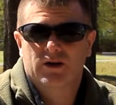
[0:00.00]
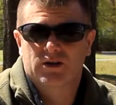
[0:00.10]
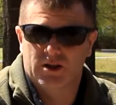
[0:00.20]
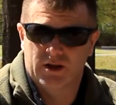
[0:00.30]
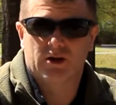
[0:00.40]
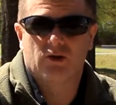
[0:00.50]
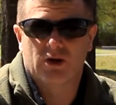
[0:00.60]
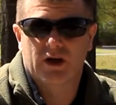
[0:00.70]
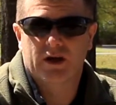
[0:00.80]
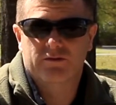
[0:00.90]
to then
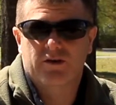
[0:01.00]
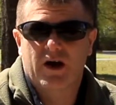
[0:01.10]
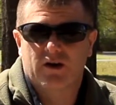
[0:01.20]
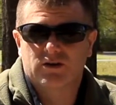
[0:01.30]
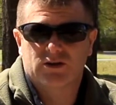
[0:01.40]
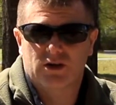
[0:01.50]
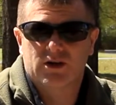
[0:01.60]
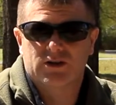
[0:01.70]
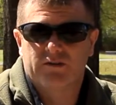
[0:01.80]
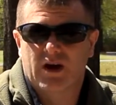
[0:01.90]
create fire, as long
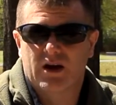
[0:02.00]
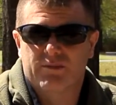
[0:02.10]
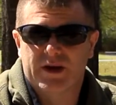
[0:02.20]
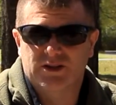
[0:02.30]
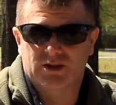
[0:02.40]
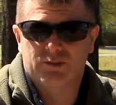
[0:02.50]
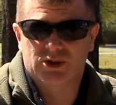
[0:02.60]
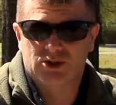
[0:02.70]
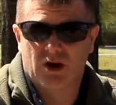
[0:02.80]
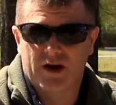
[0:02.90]
as I've got a basic
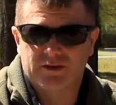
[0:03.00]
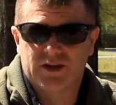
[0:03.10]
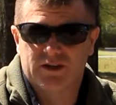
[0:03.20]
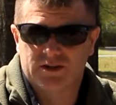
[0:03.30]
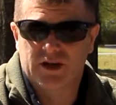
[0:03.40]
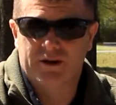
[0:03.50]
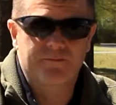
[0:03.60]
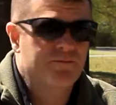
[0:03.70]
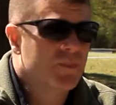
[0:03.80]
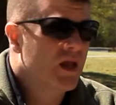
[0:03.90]
bushcraft skill set.
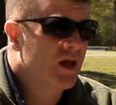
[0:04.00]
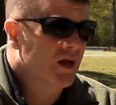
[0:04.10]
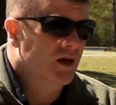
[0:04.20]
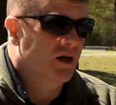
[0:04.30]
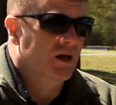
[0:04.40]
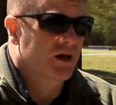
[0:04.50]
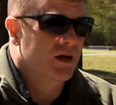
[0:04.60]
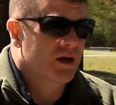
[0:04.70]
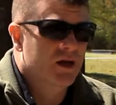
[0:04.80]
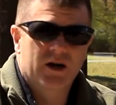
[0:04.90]

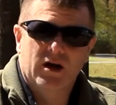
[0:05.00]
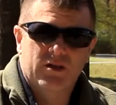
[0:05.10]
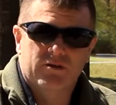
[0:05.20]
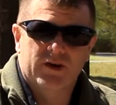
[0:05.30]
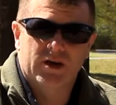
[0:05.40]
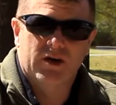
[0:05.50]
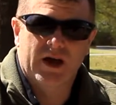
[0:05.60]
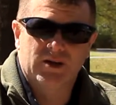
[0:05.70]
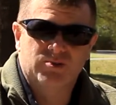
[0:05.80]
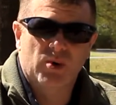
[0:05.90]
In another video, I
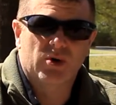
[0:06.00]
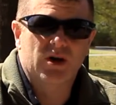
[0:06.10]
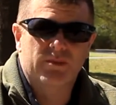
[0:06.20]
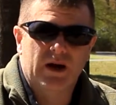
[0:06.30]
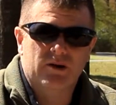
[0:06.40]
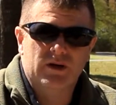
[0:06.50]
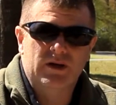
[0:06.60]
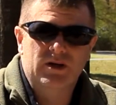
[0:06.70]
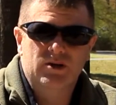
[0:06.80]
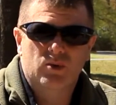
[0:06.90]
had spoken about
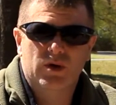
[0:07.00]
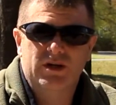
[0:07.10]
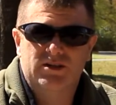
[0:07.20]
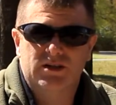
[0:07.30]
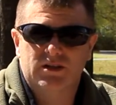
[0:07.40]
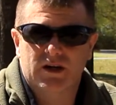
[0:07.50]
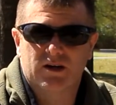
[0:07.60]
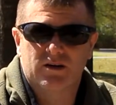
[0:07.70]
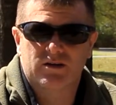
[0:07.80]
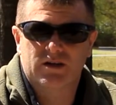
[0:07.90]
what is it
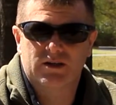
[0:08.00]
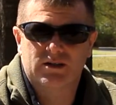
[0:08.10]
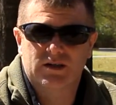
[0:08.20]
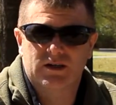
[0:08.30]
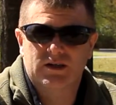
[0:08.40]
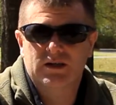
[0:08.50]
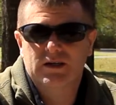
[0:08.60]
there that